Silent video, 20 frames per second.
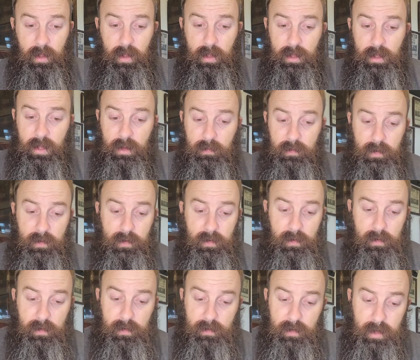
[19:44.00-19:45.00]
And they were
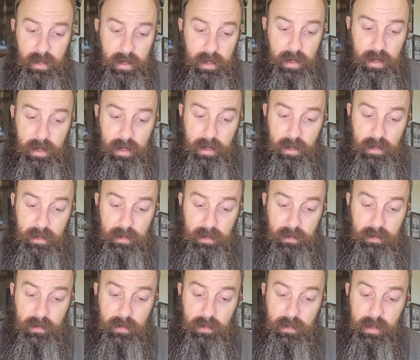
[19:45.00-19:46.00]
cool. And,
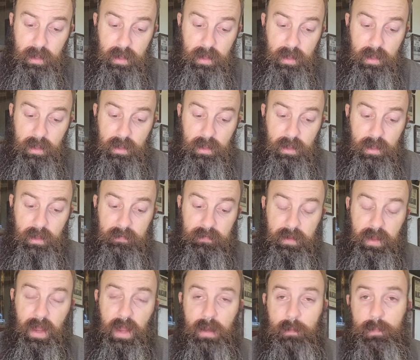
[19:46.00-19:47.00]

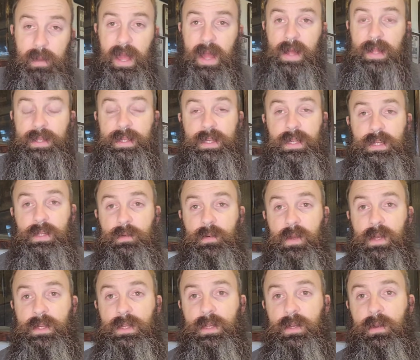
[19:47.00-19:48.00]
if you had a bad
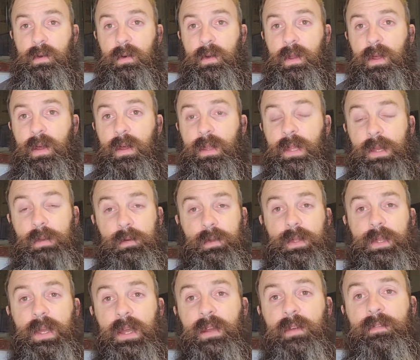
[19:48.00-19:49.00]
situation going on, they
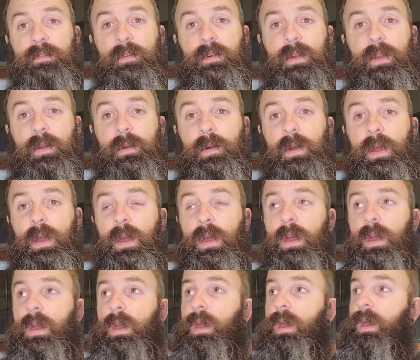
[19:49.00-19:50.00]
were there for you.
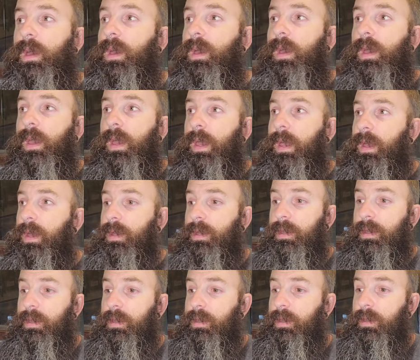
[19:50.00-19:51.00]

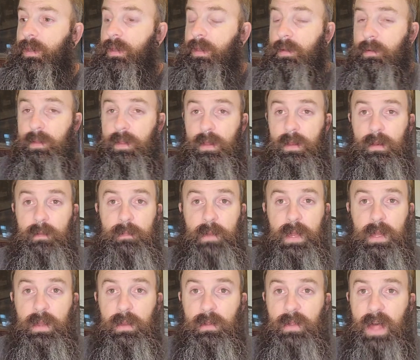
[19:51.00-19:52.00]
And they were there to
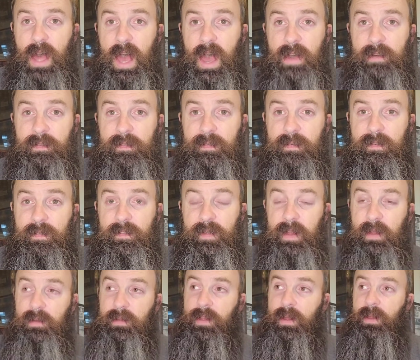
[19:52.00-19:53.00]
make you laugh.
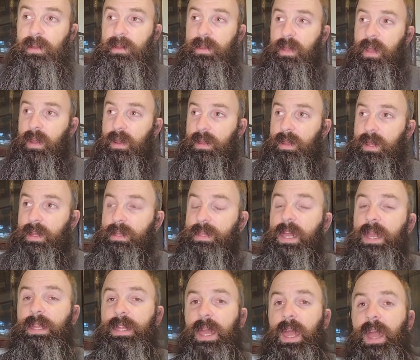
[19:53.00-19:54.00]
They were there to kind of like
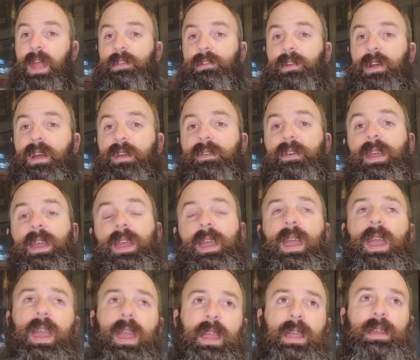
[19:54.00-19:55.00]
take the edge off.
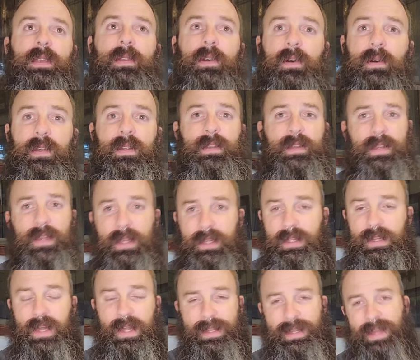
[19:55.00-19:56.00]
Hey,
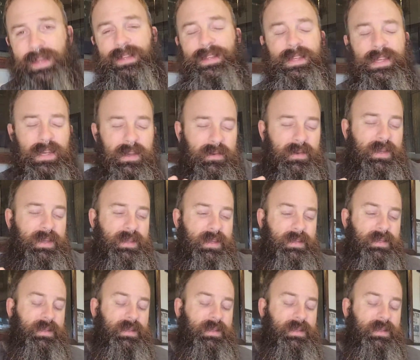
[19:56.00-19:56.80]
it's not that serious.